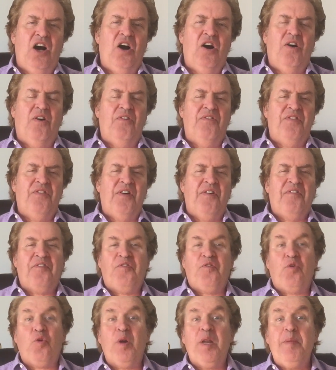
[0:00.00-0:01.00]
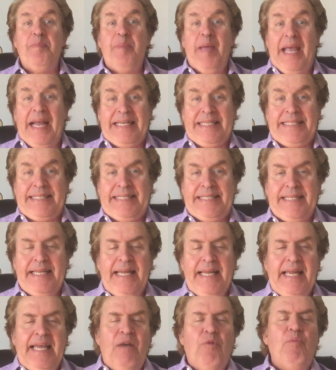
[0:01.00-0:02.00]
of free picks.
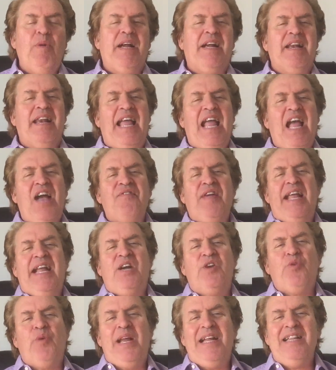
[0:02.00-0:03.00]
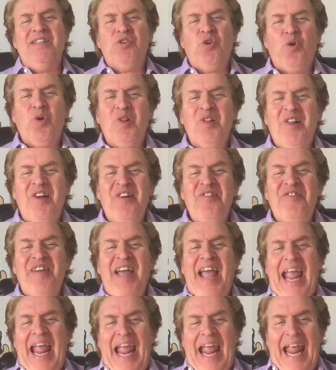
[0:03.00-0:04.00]
We're going to have a grand total of
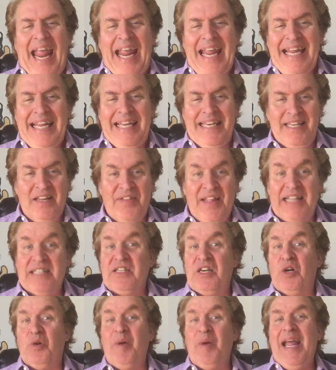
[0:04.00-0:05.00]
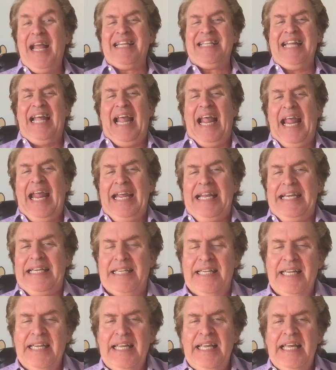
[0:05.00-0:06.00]
eight. That's correct,
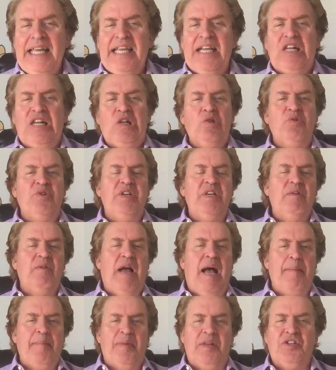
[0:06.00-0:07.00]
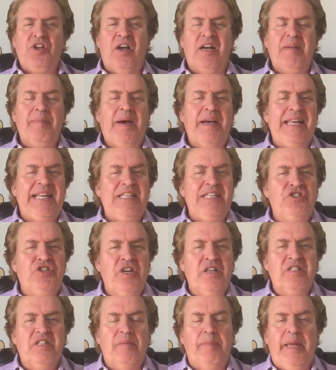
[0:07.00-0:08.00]
eight. Included, I'm going to talk about in
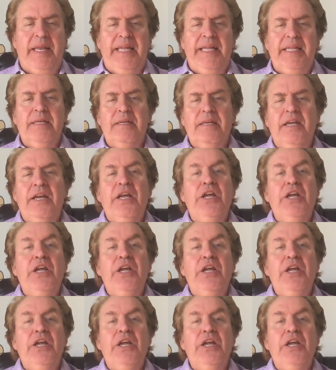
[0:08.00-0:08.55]
just a minute,